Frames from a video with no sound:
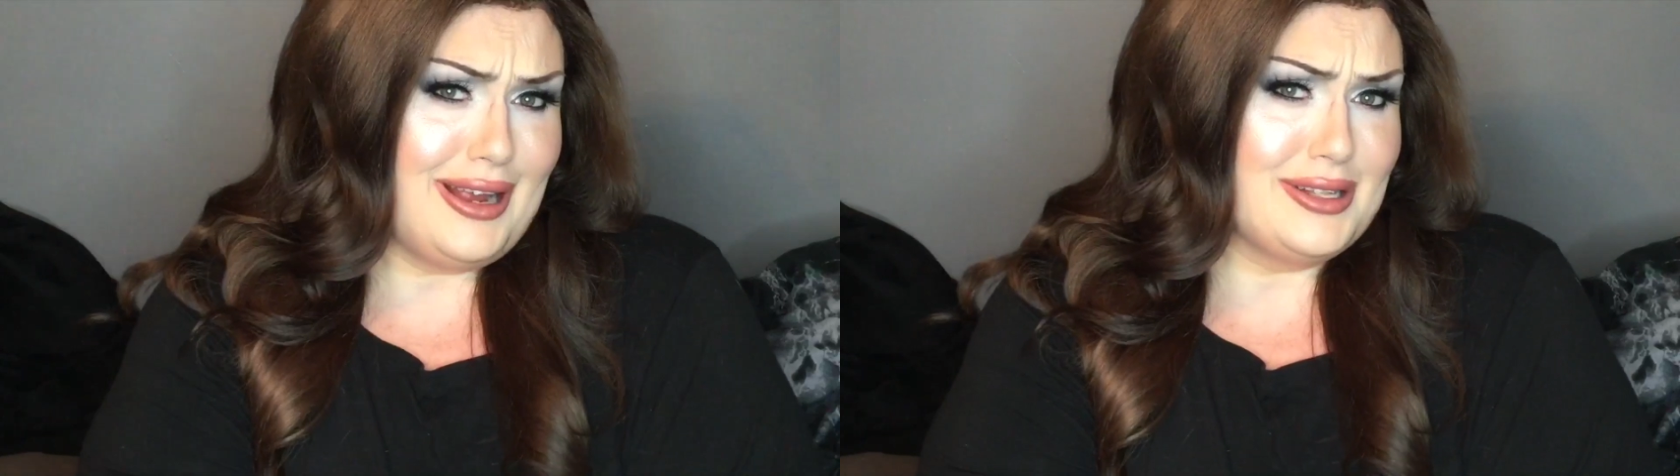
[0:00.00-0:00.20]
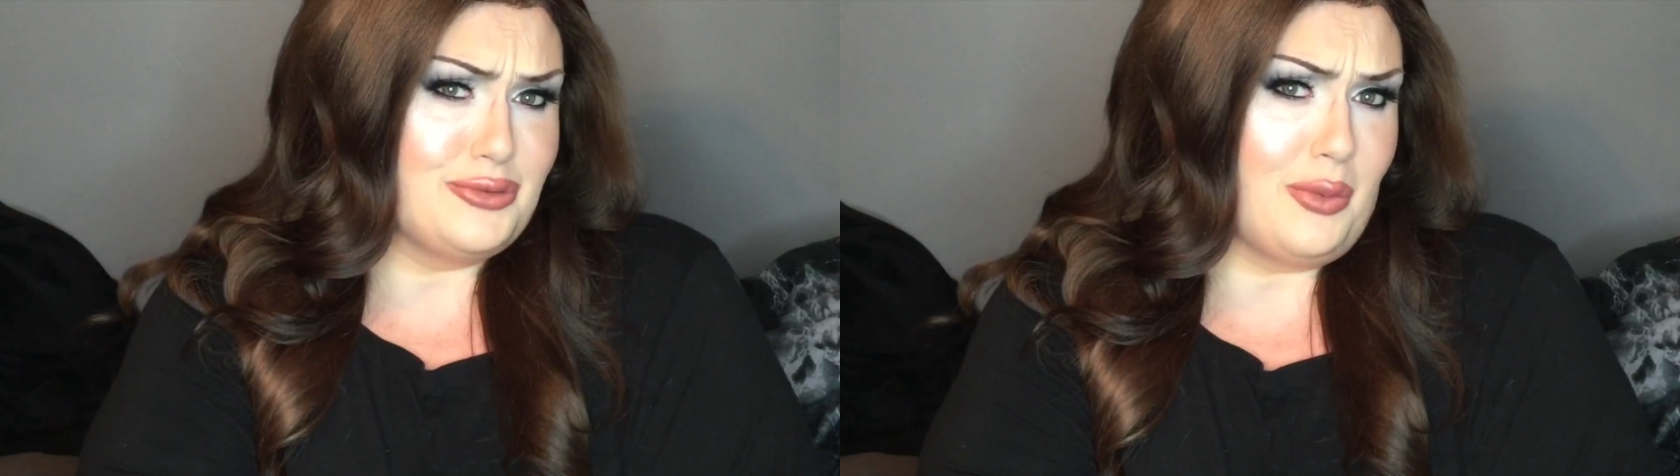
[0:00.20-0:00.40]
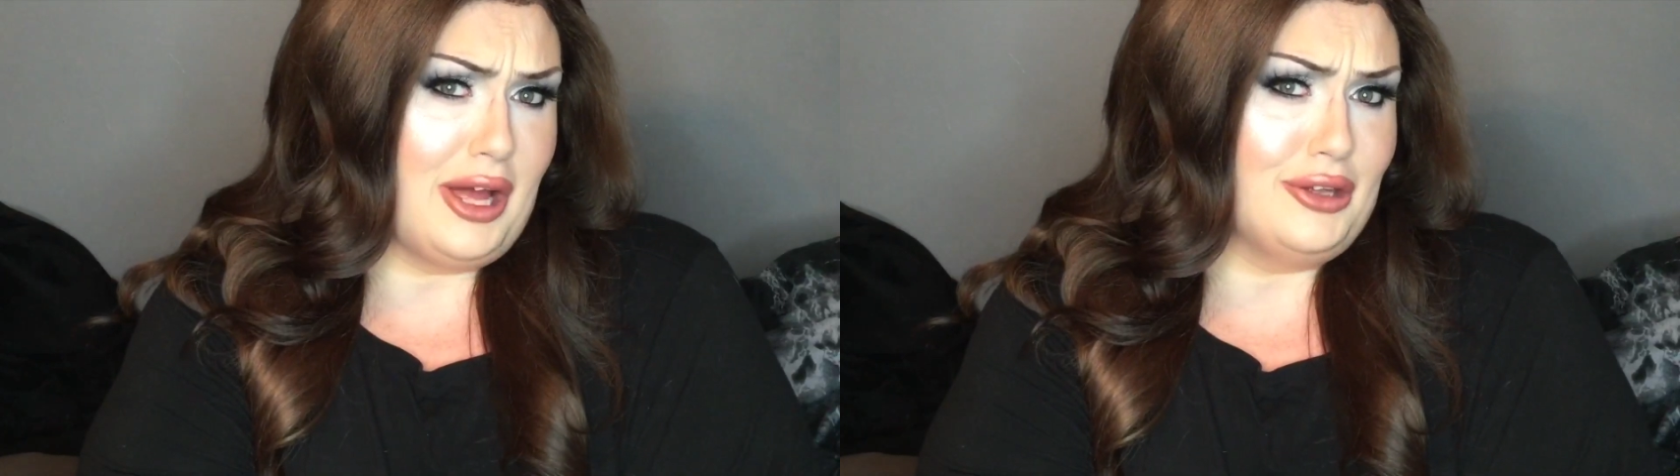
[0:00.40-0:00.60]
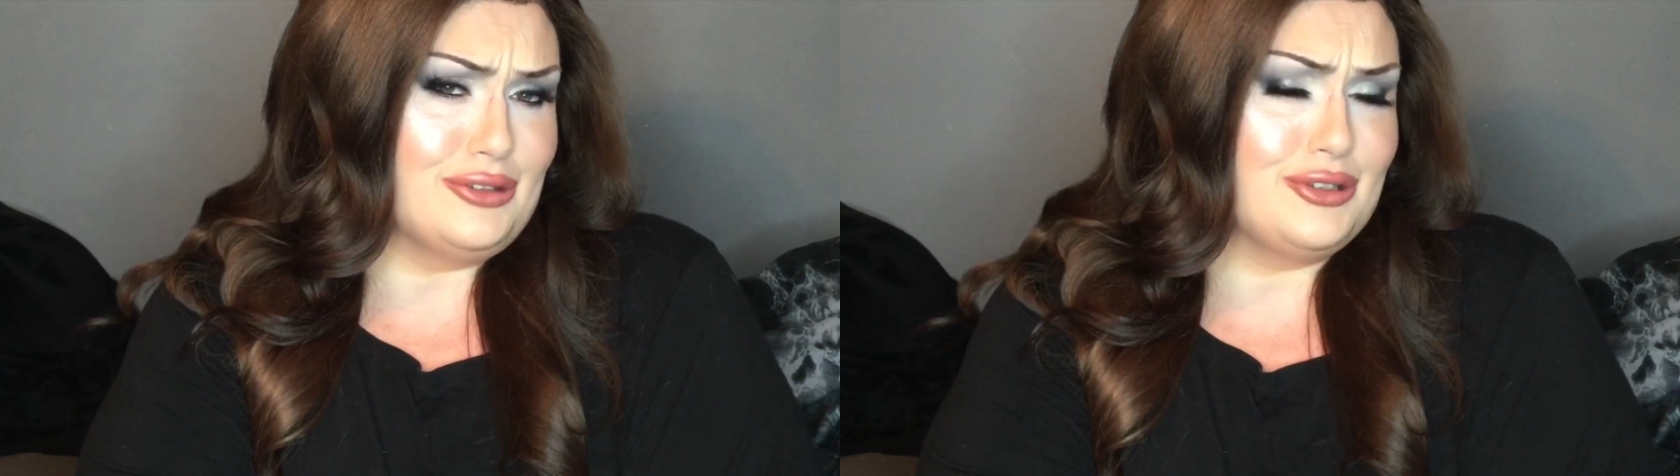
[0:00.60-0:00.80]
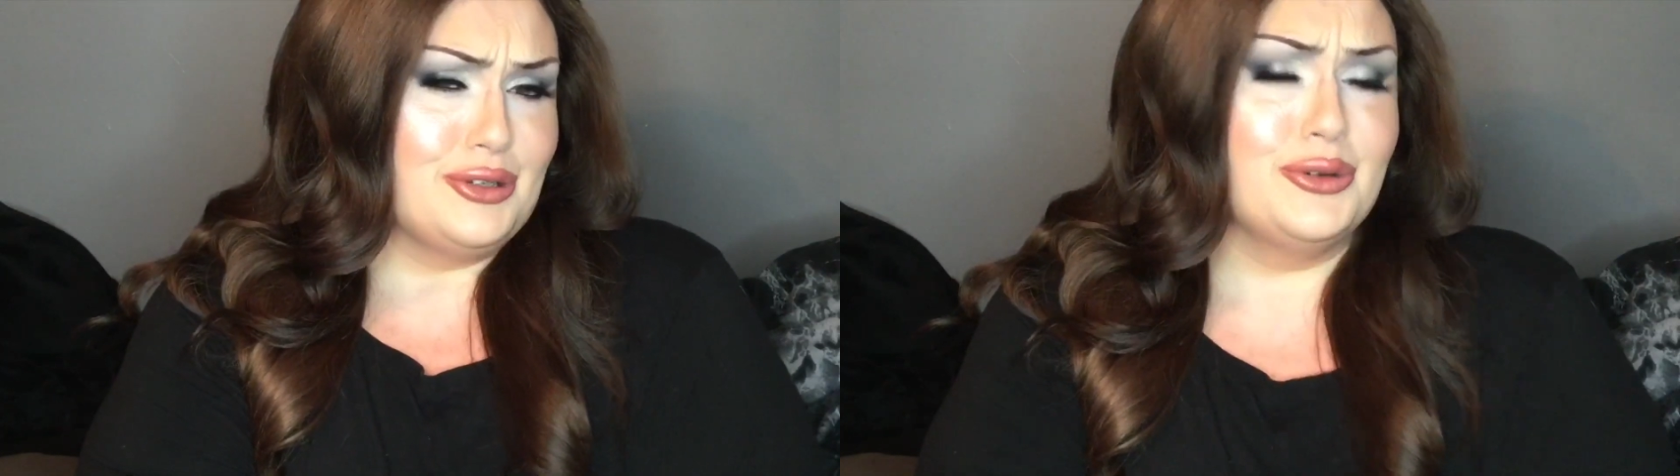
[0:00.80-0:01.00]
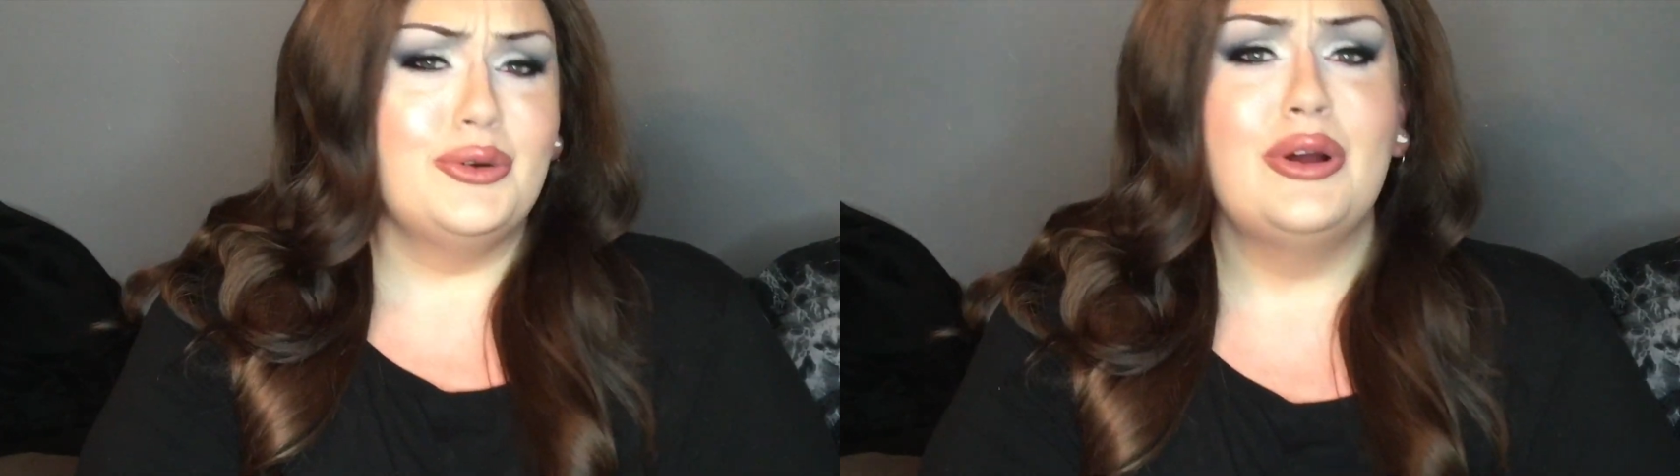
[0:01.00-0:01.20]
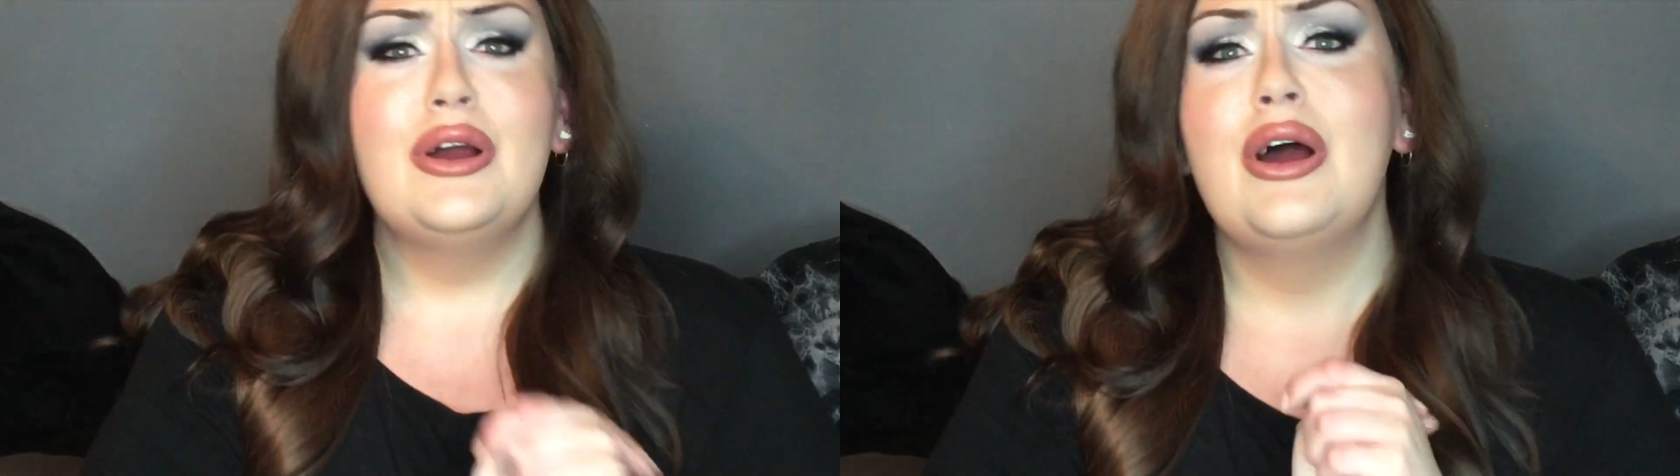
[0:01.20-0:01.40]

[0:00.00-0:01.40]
as well too.